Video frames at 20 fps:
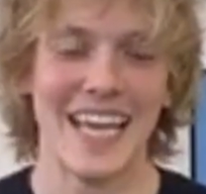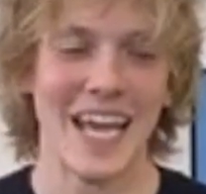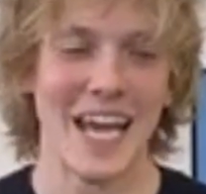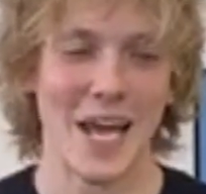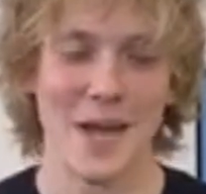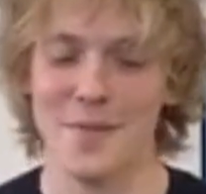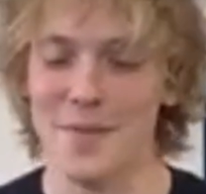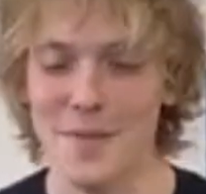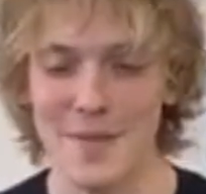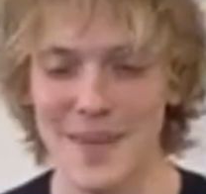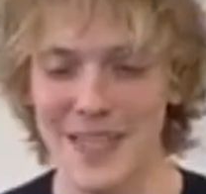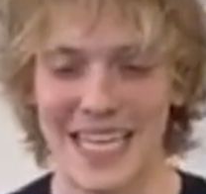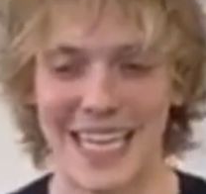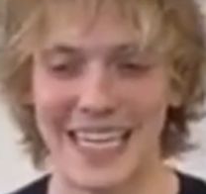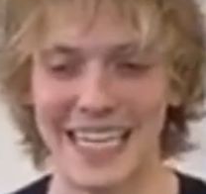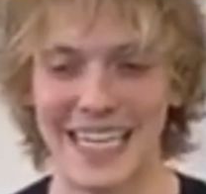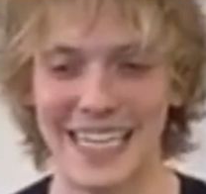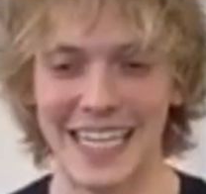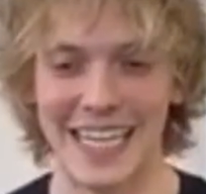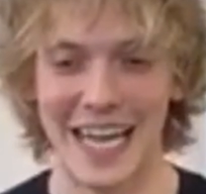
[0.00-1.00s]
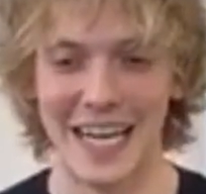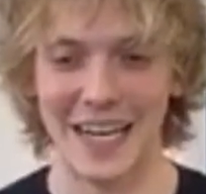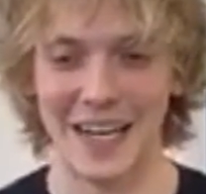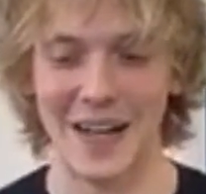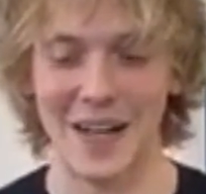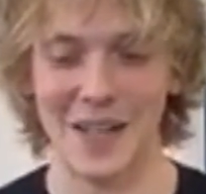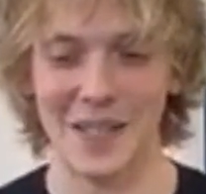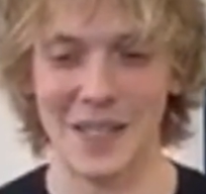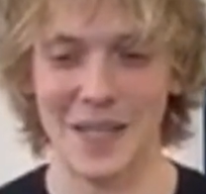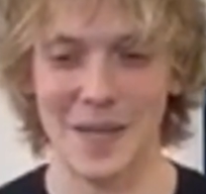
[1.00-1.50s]
And Mimi Kennedy got
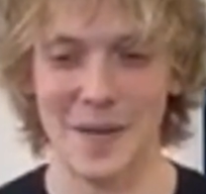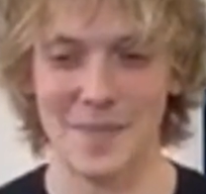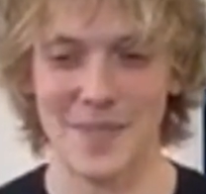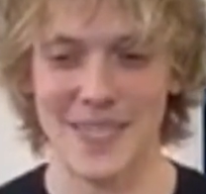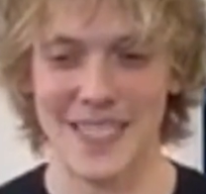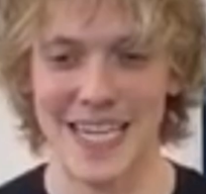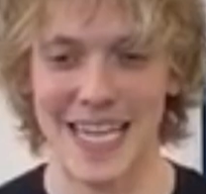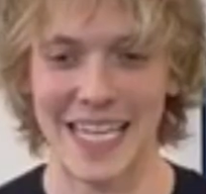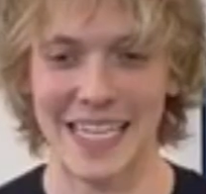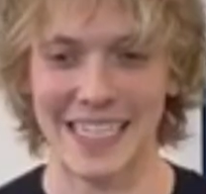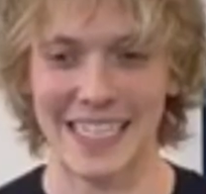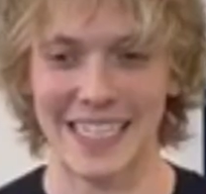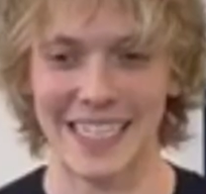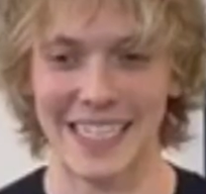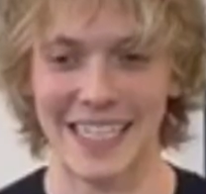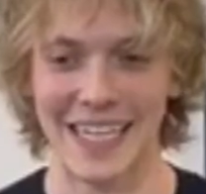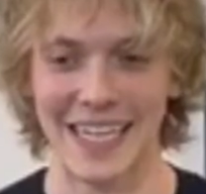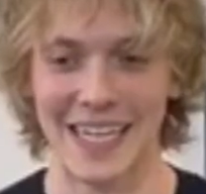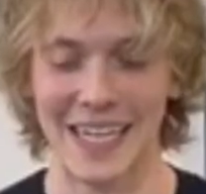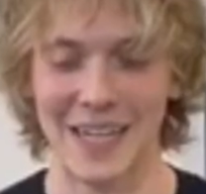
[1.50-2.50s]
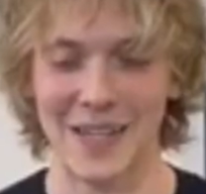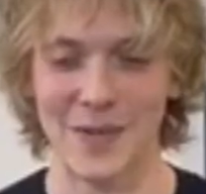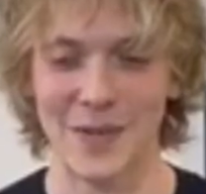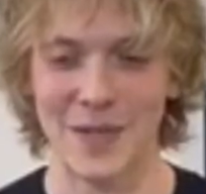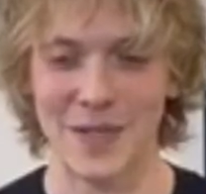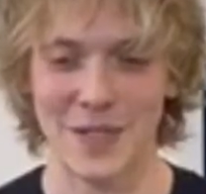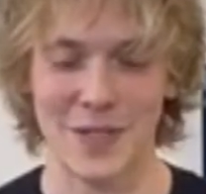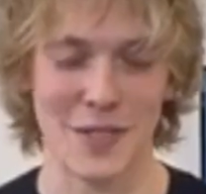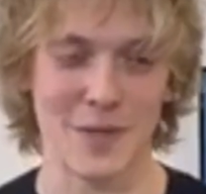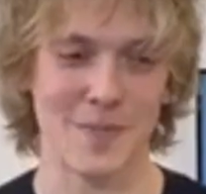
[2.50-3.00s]
all upset
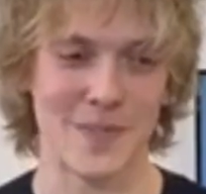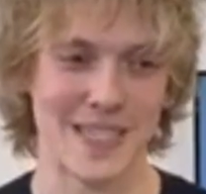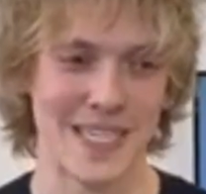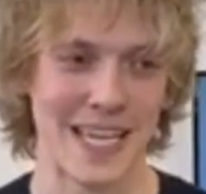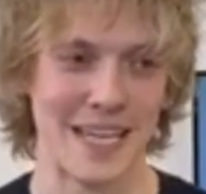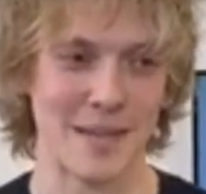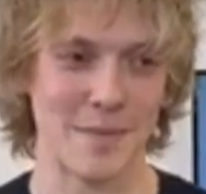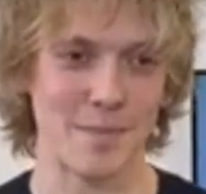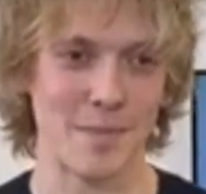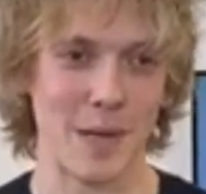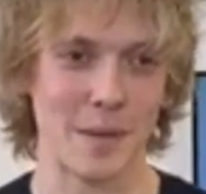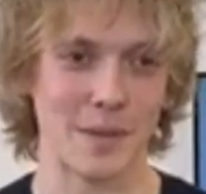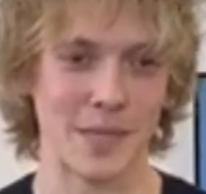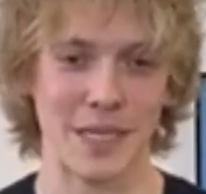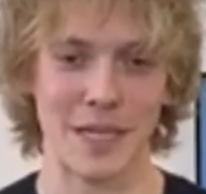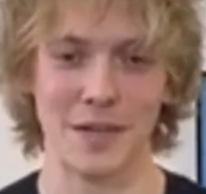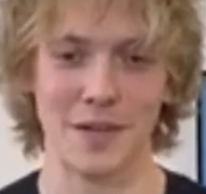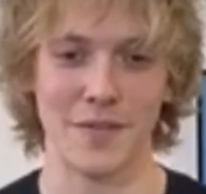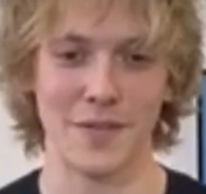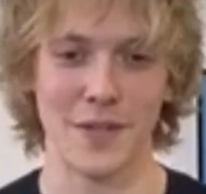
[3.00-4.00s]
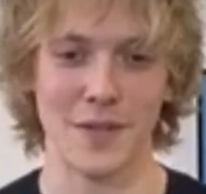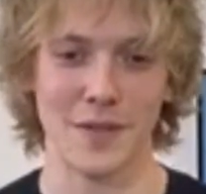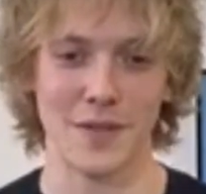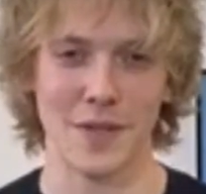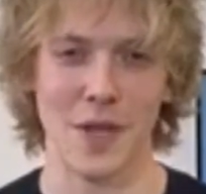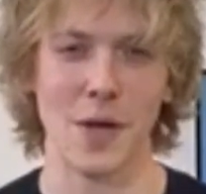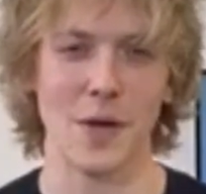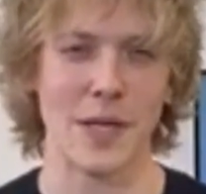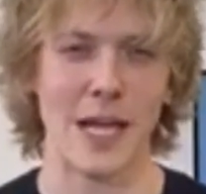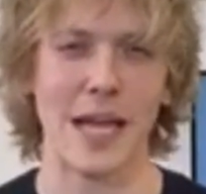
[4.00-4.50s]
when Jim said in public interviews,
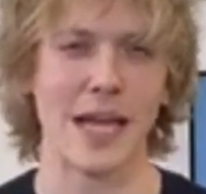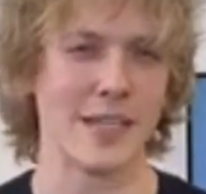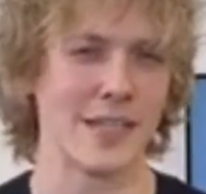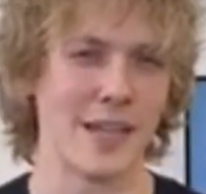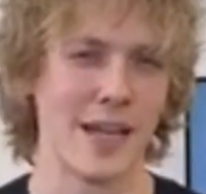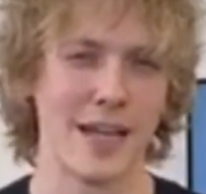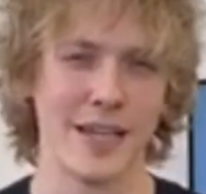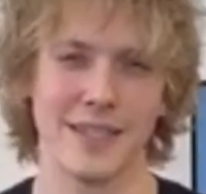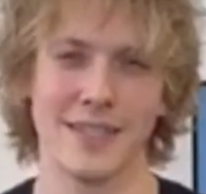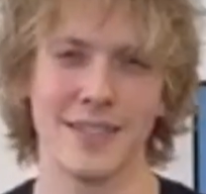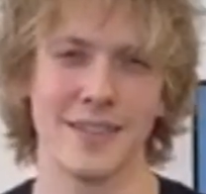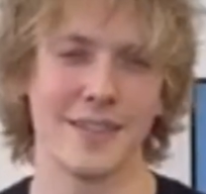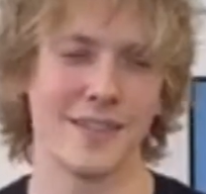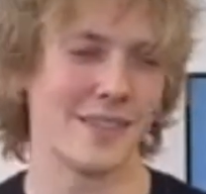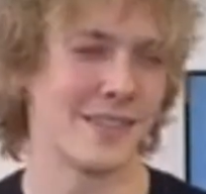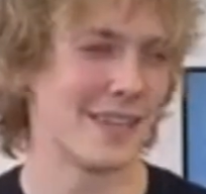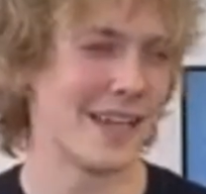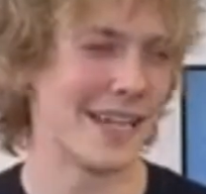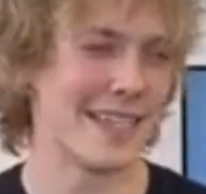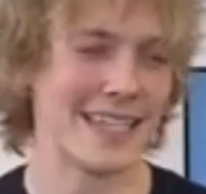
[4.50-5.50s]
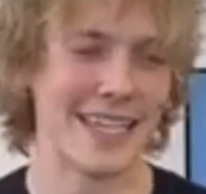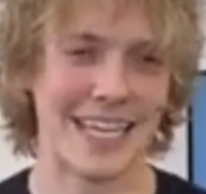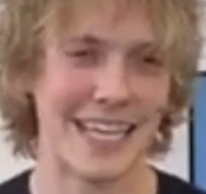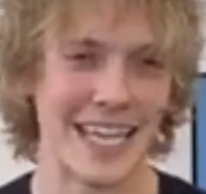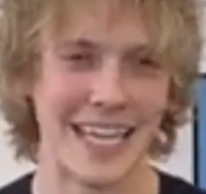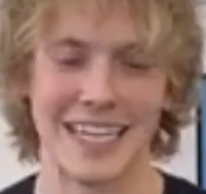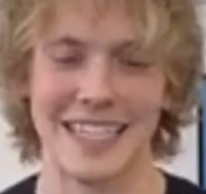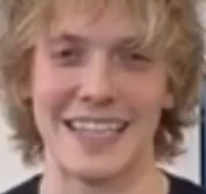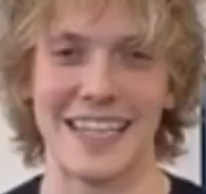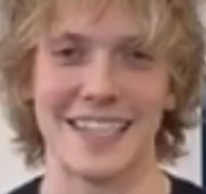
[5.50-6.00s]
oh yeah, I
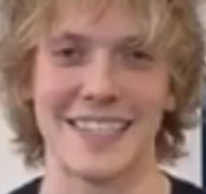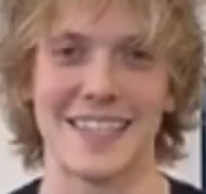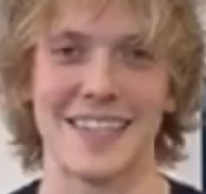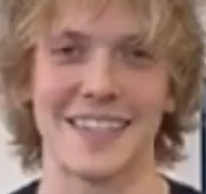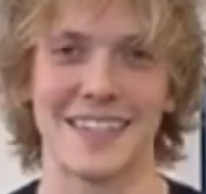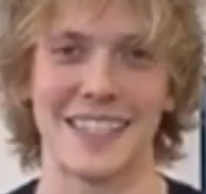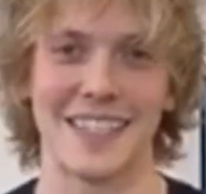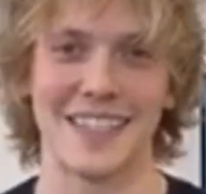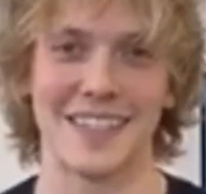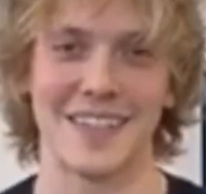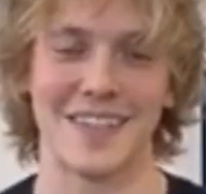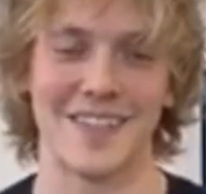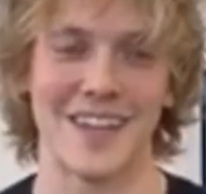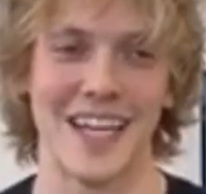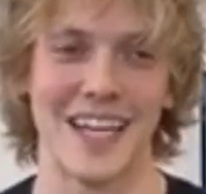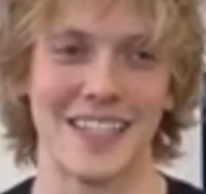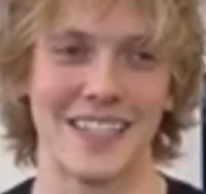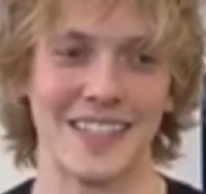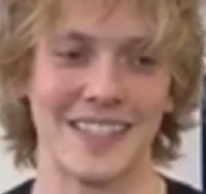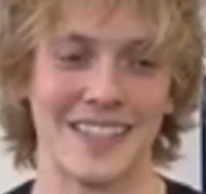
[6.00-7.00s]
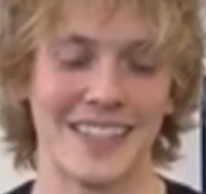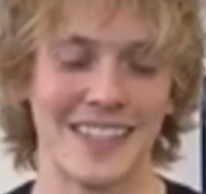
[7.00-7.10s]
dedicated that song to Gilda Radner.